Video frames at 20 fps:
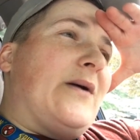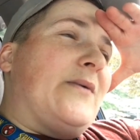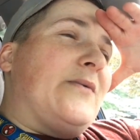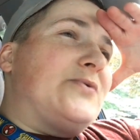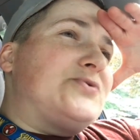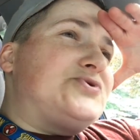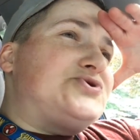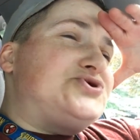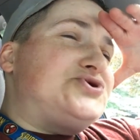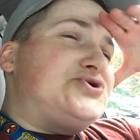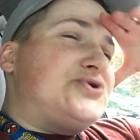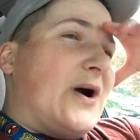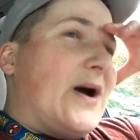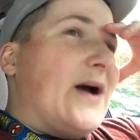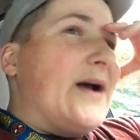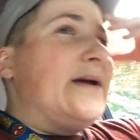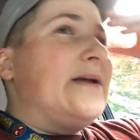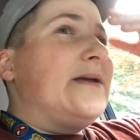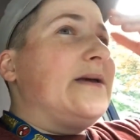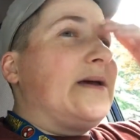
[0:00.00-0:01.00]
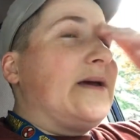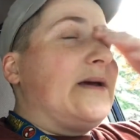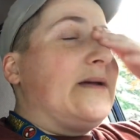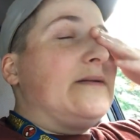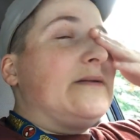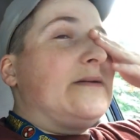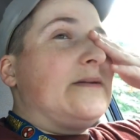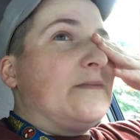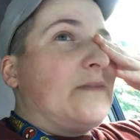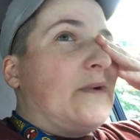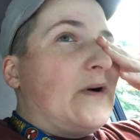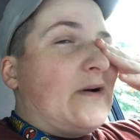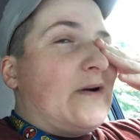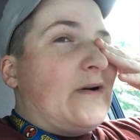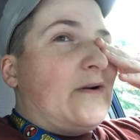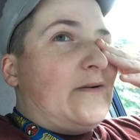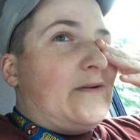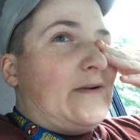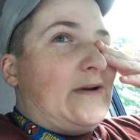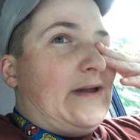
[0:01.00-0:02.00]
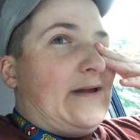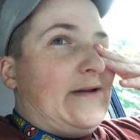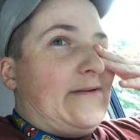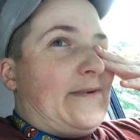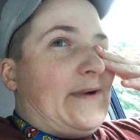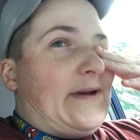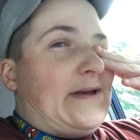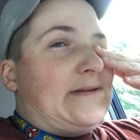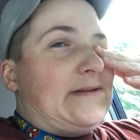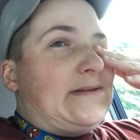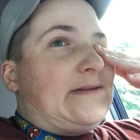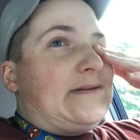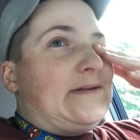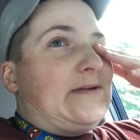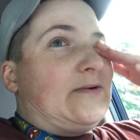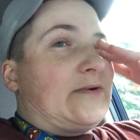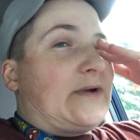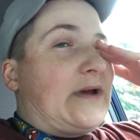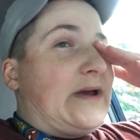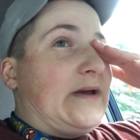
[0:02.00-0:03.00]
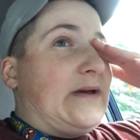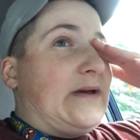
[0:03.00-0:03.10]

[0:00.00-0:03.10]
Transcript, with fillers: I will try it again tomorrow. And if I still